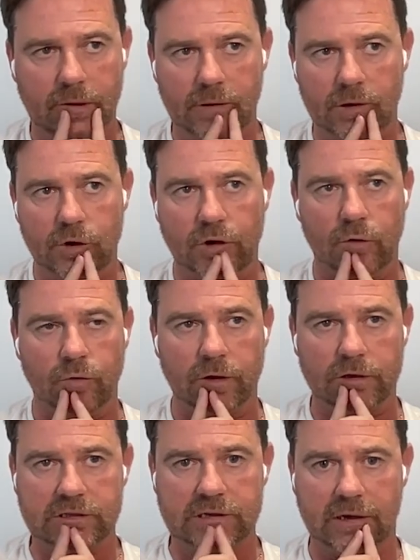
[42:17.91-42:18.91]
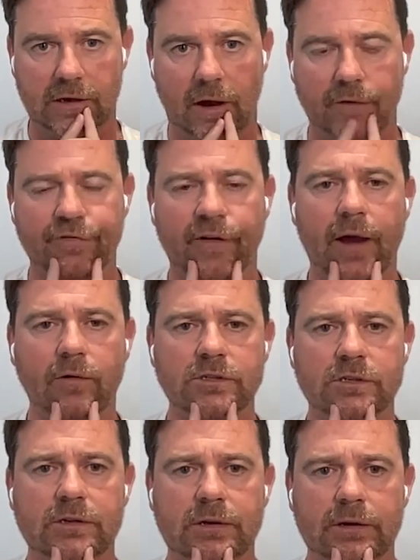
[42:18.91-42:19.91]
you know, that uh, I'd failed,
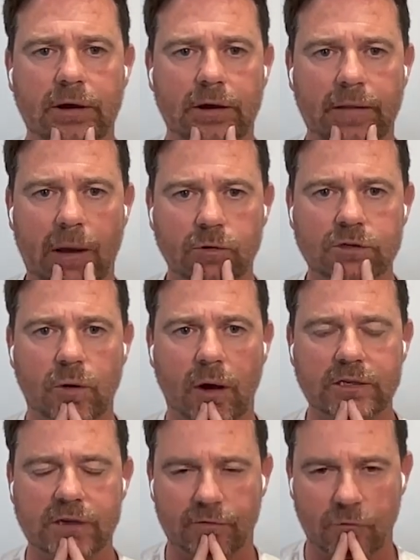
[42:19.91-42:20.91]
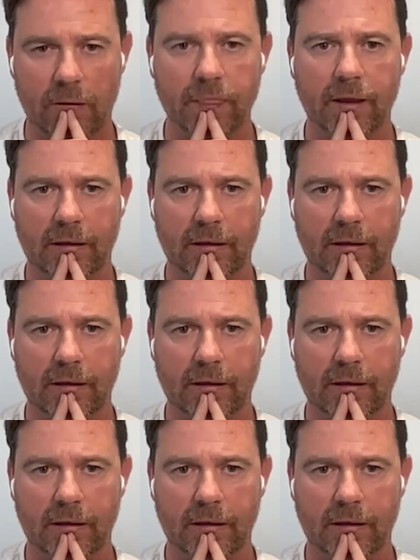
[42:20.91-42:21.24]
uh, that was quite a tough one.